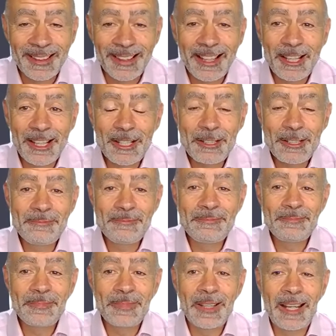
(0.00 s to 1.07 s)

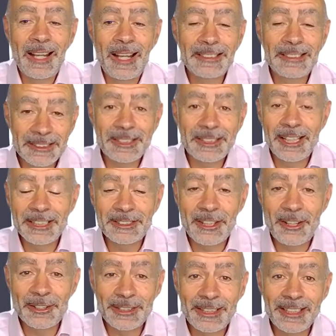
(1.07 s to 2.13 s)
As I say, it
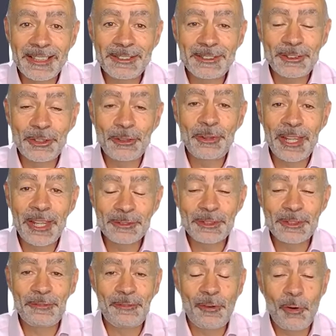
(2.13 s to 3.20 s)
started in
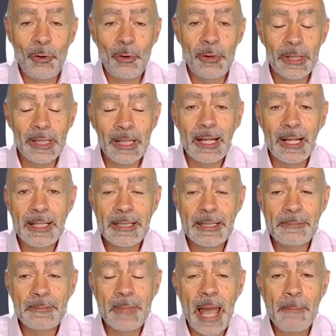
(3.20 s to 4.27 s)
2004
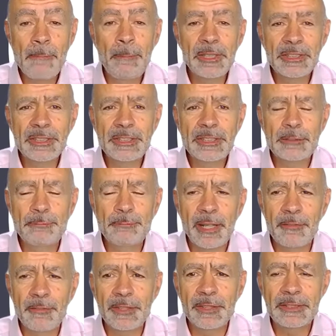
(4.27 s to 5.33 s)
and businesses
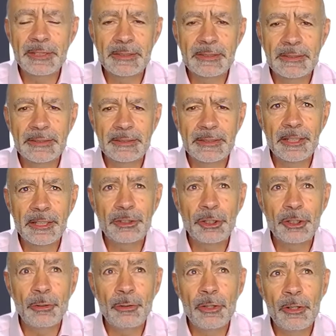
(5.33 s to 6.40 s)
benefited to the
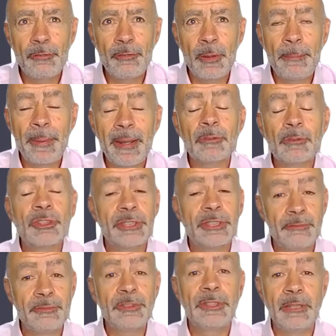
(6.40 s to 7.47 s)
tune of about
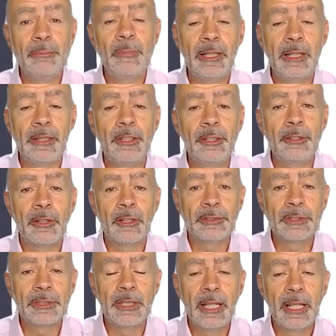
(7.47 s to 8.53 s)
70 million euros
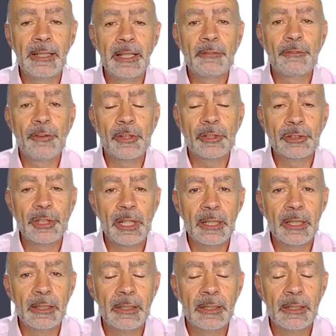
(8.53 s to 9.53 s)
in that first year.